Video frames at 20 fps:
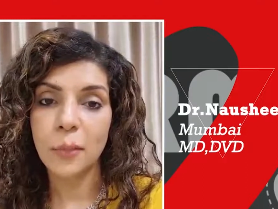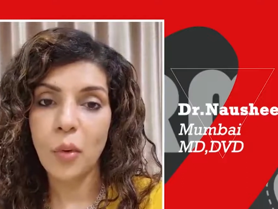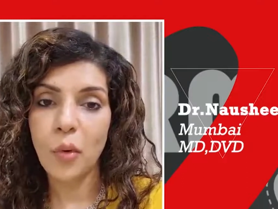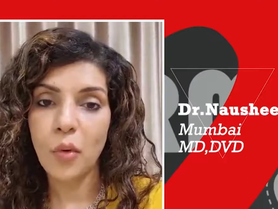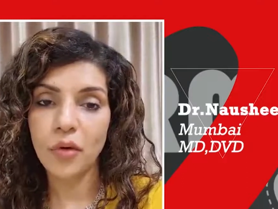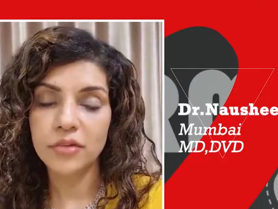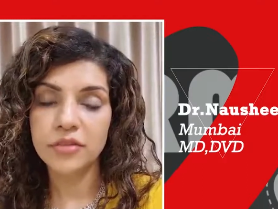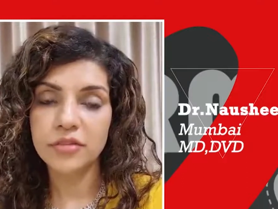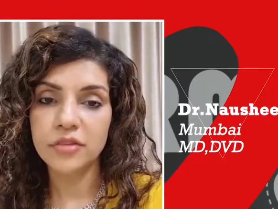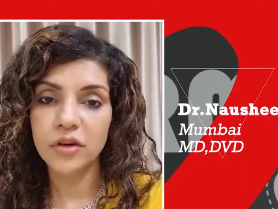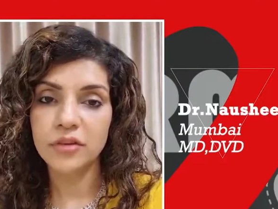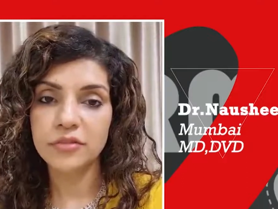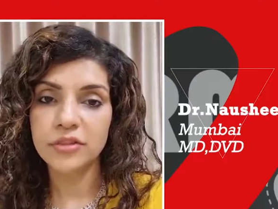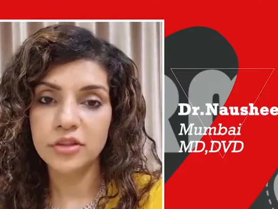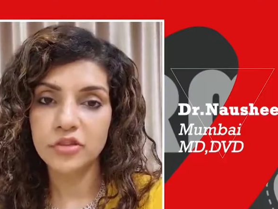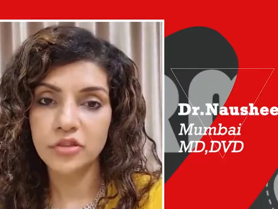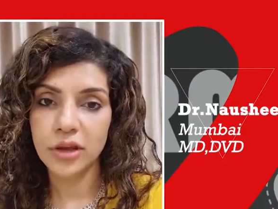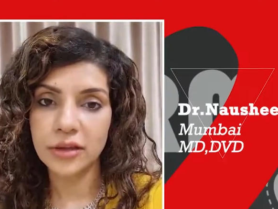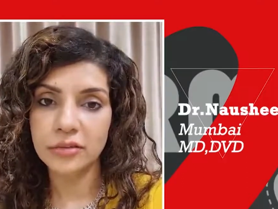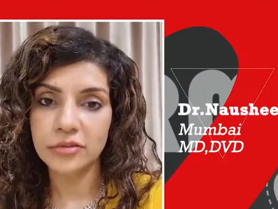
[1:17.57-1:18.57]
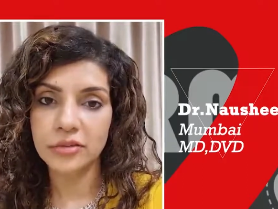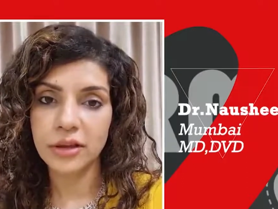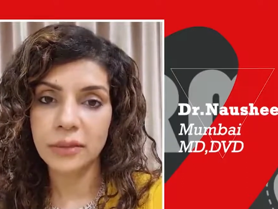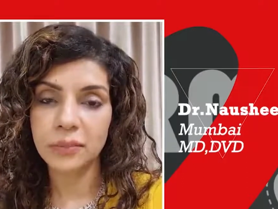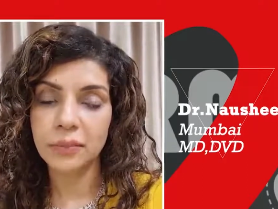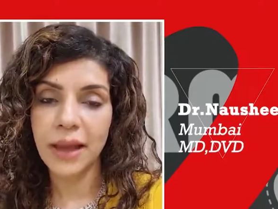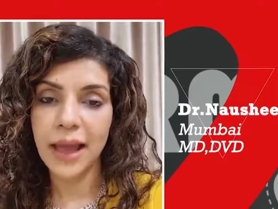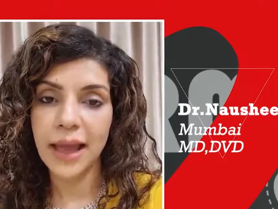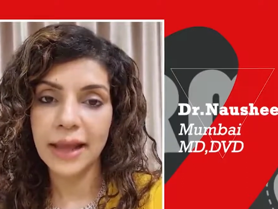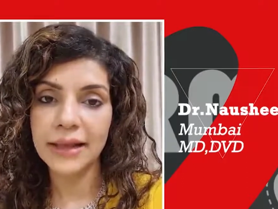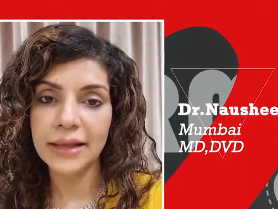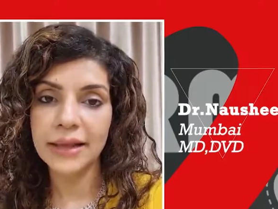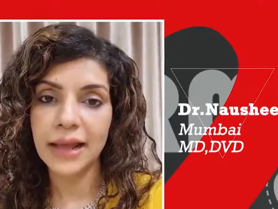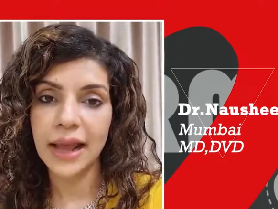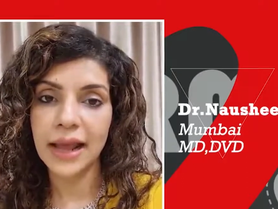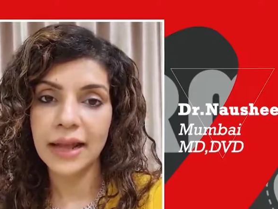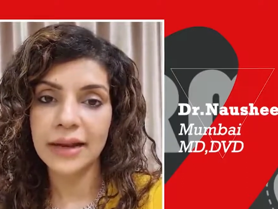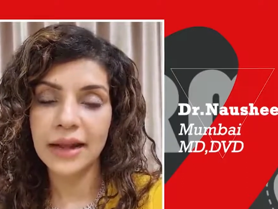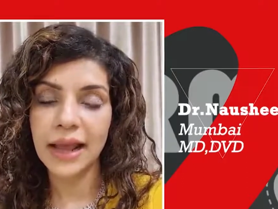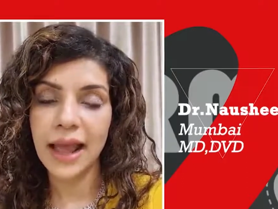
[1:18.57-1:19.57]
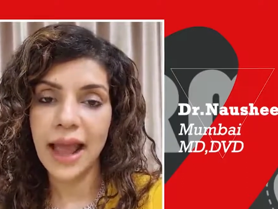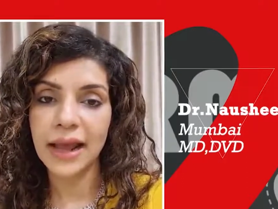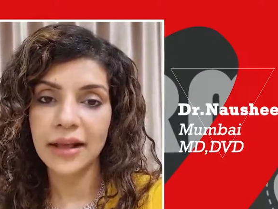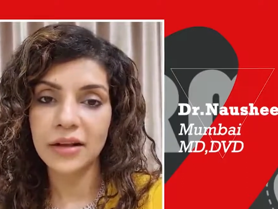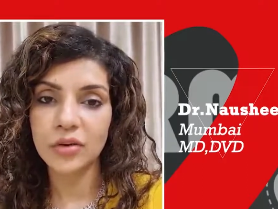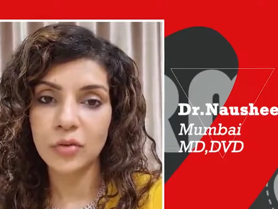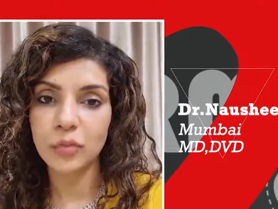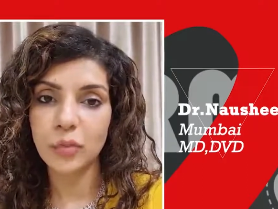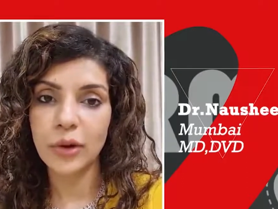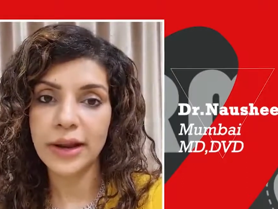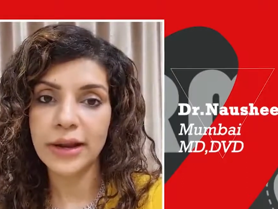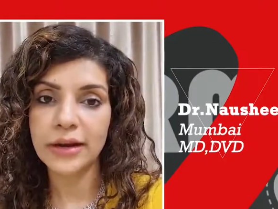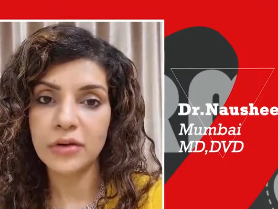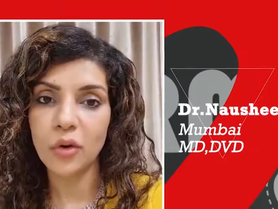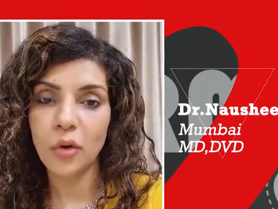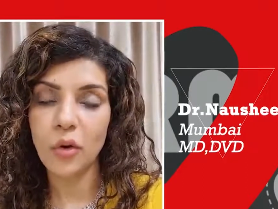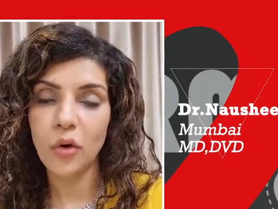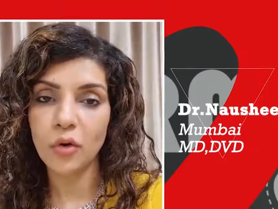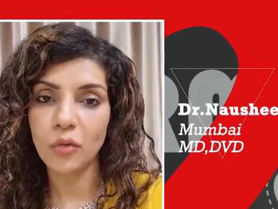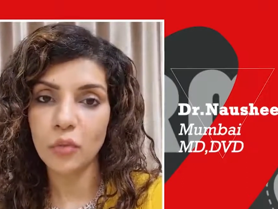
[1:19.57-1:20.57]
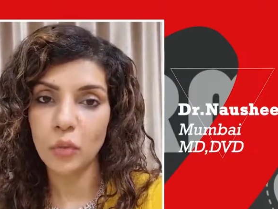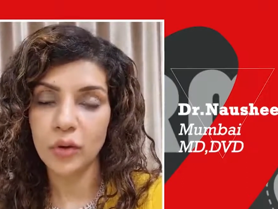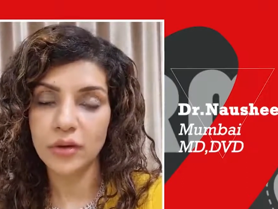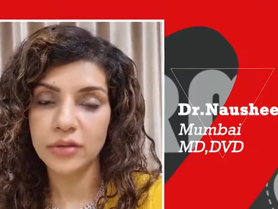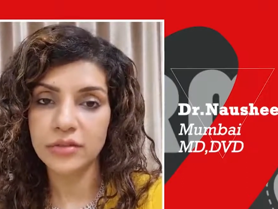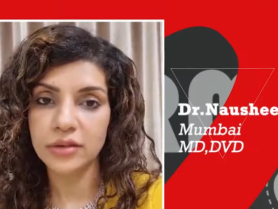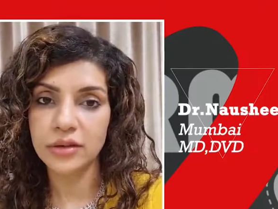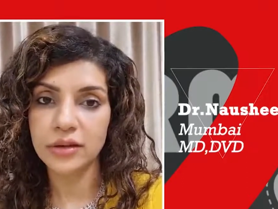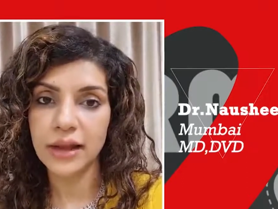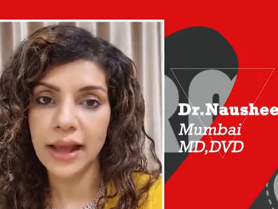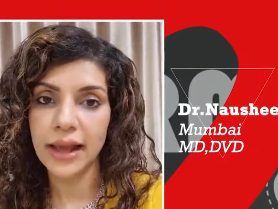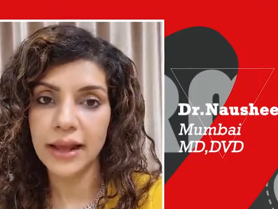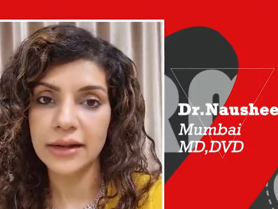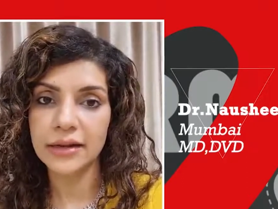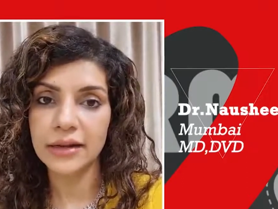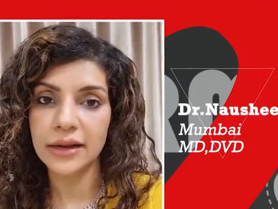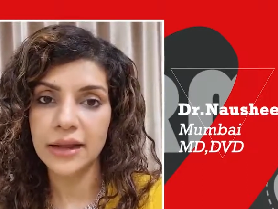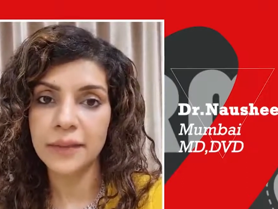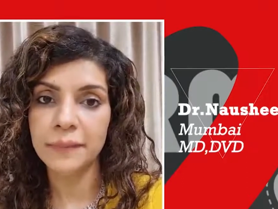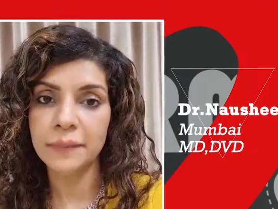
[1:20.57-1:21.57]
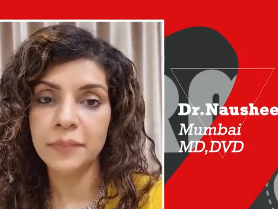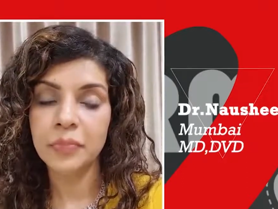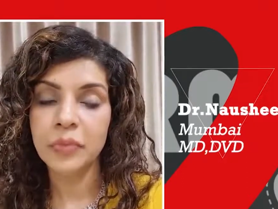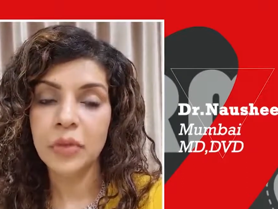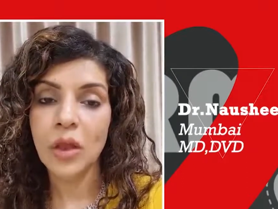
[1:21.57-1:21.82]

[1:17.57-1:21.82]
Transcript: pores of the chest and back, can aggravate or worsen acne.